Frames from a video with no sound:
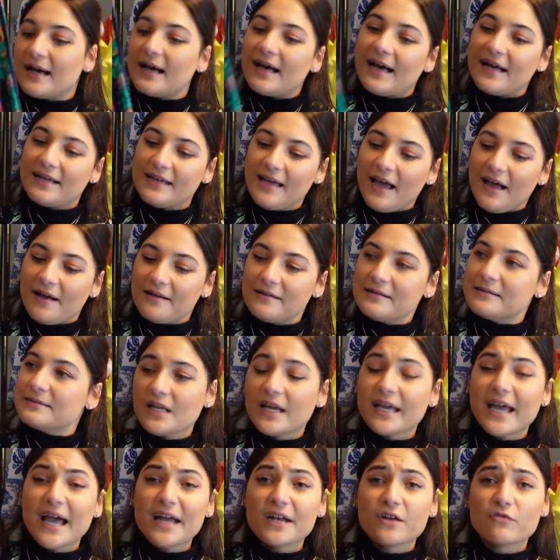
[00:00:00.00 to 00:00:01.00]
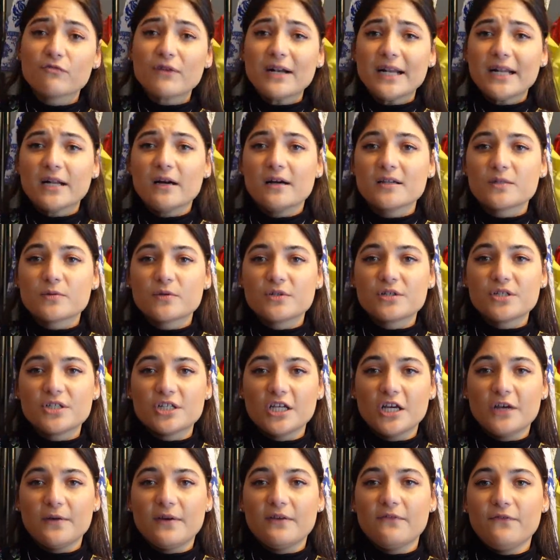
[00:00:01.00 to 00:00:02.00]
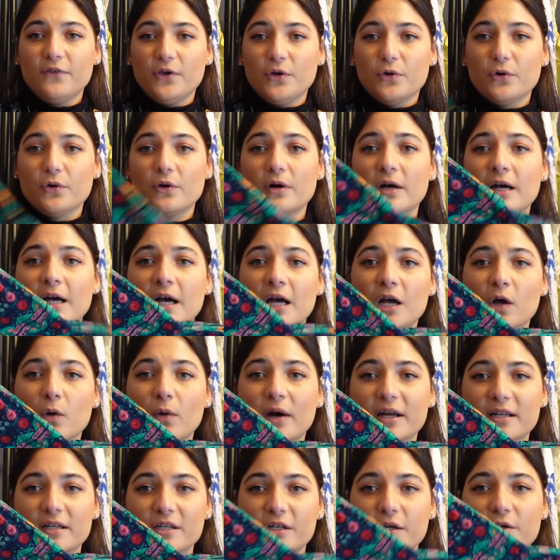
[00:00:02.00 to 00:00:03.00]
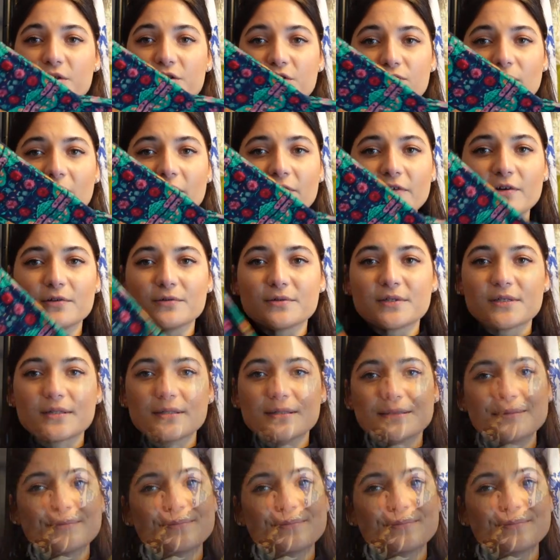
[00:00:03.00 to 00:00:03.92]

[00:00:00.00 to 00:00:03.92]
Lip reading: And yeah, again, a really nice one to do if you're quite new to ruffles.